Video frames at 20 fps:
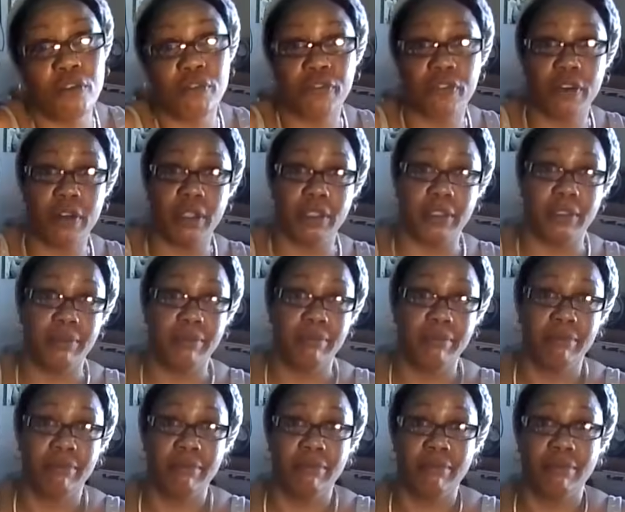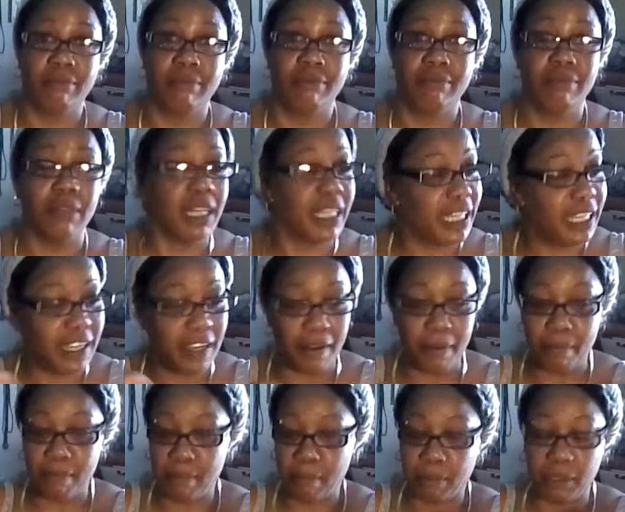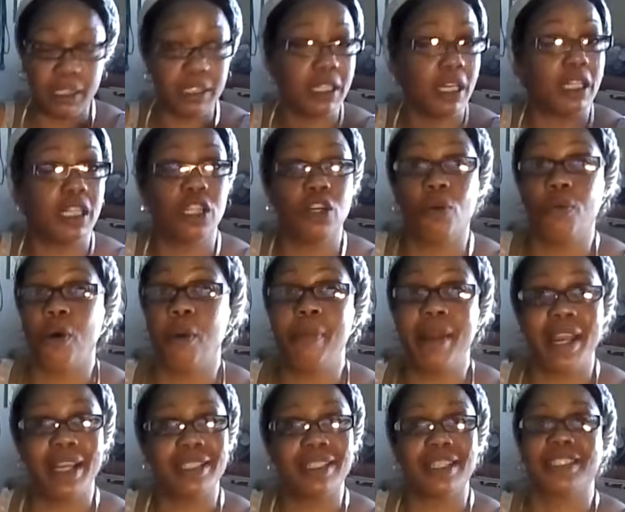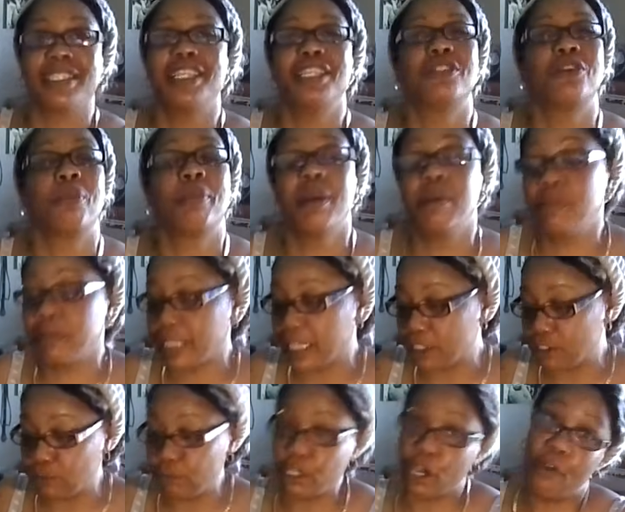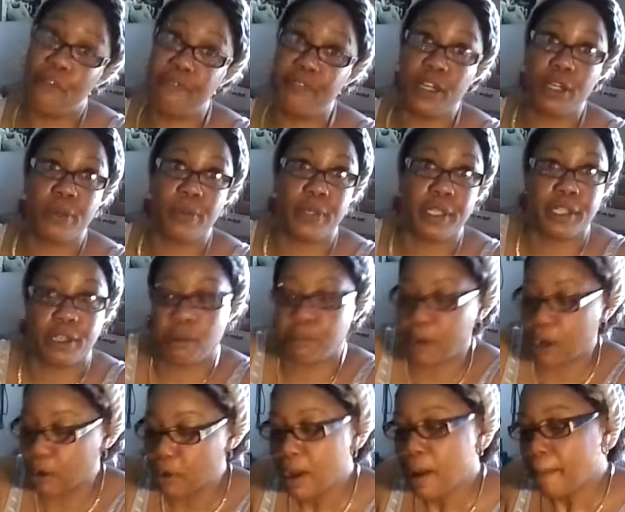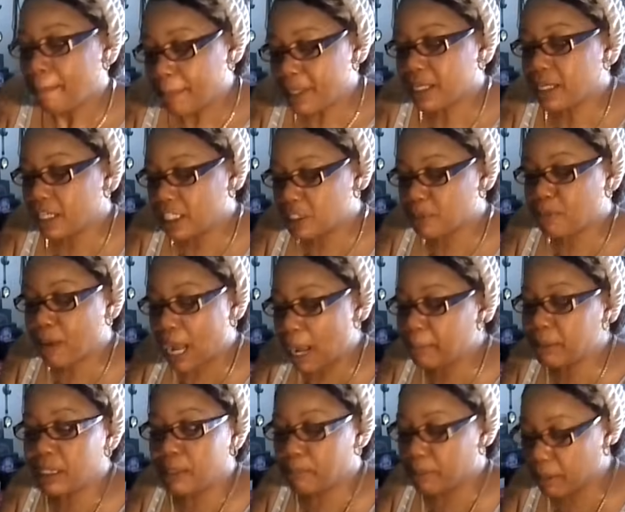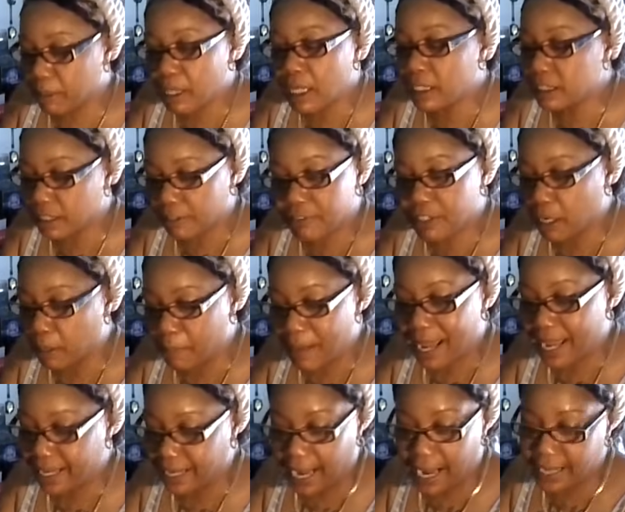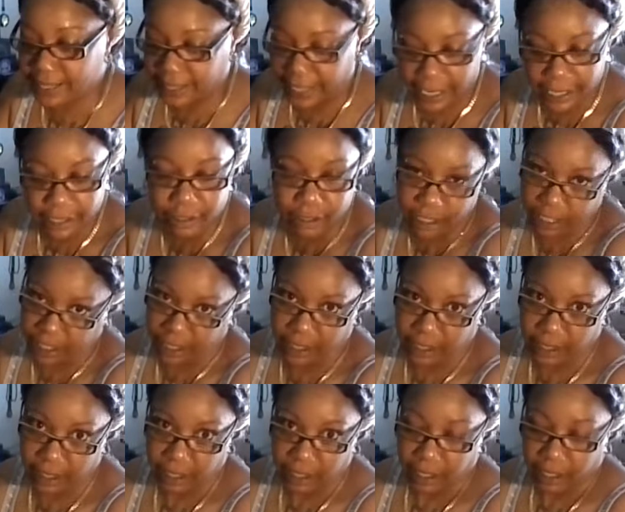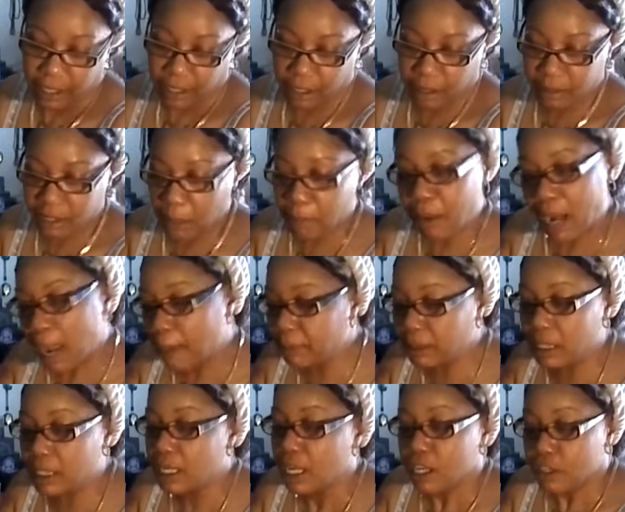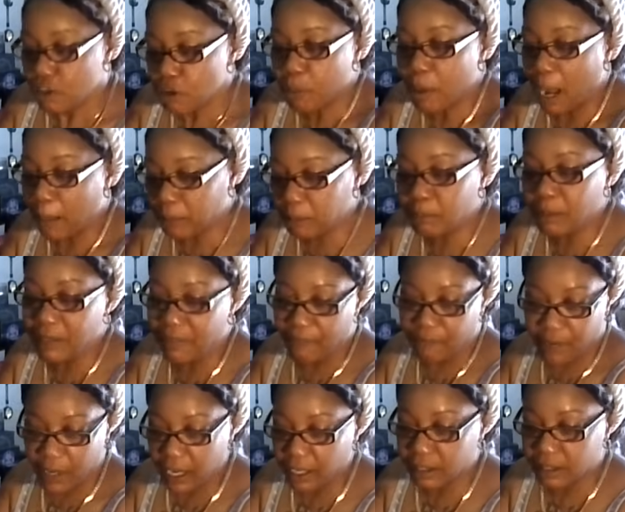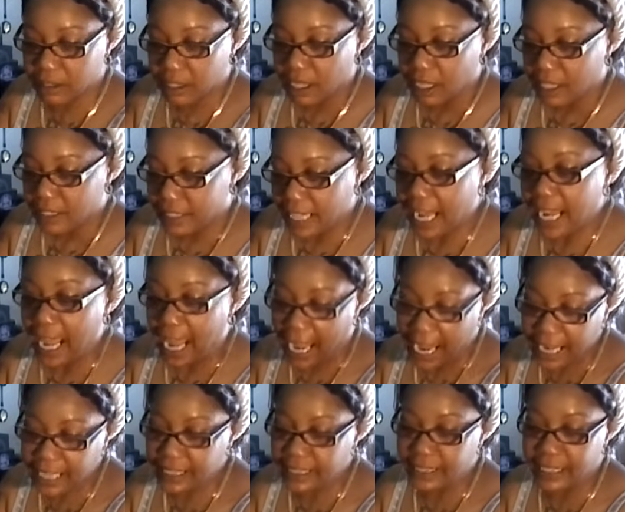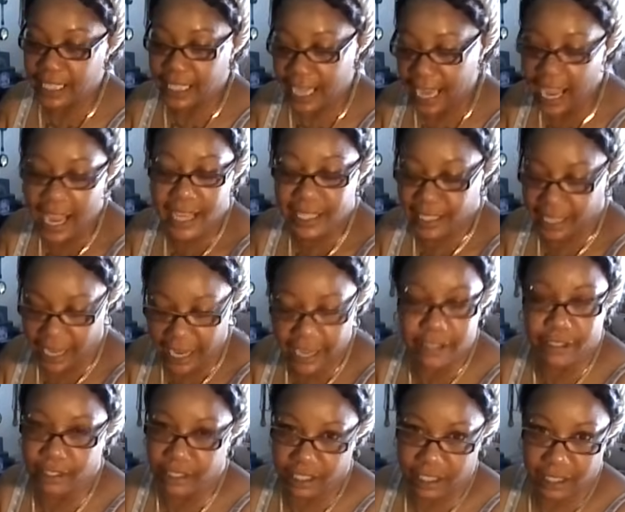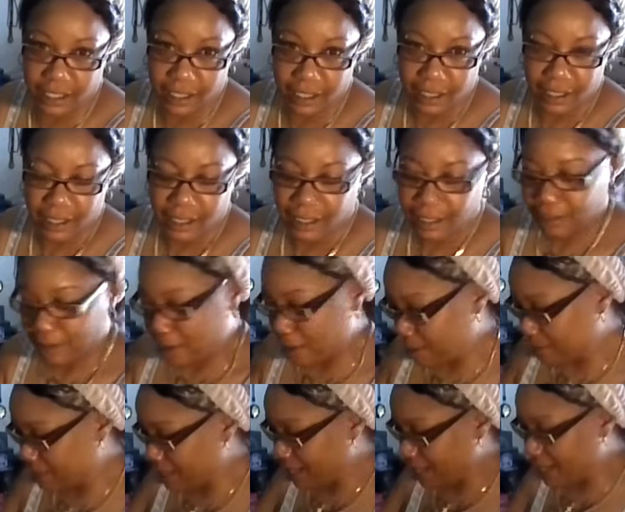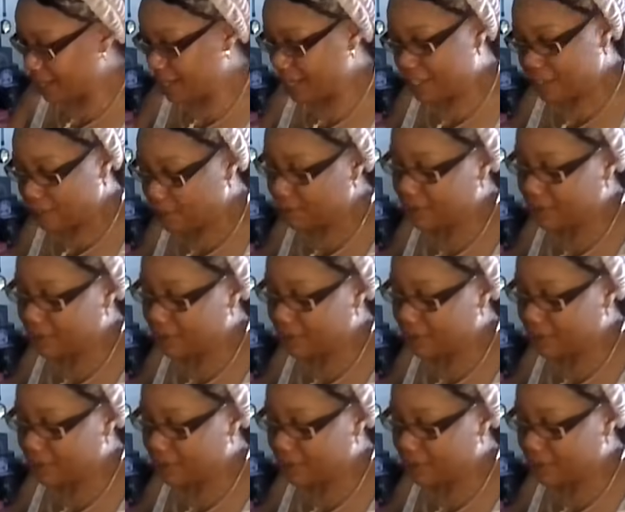from. Again, platonic or romantic. These are people that you don't fuck with no more. Probably because of their badass energy. You know what I'm saying? You probably felt they hating ass energy. You know what I'm saying? And you was